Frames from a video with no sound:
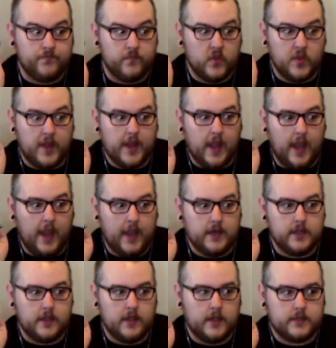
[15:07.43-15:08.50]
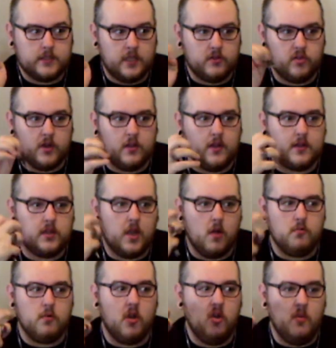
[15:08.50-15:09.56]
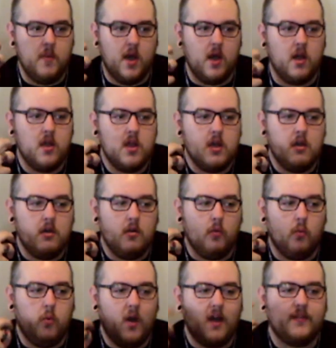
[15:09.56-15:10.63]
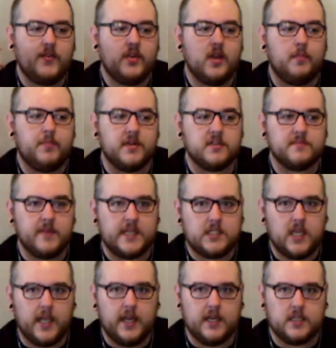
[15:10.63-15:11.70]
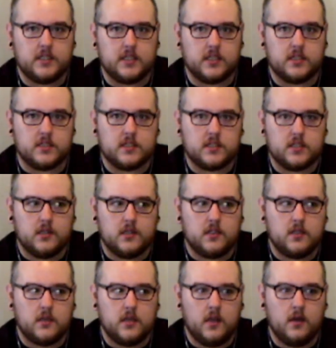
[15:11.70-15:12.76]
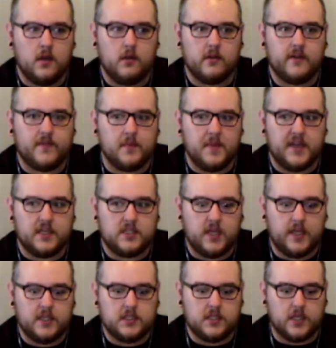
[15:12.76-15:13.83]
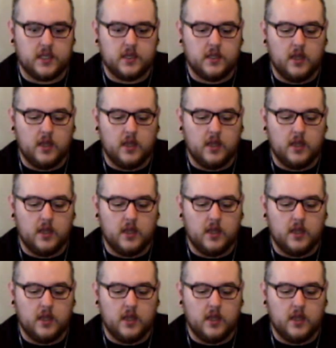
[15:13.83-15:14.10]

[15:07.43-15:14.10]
Like, I had to sit there and let the aroma waft up into my sinuses in order for me to taste it.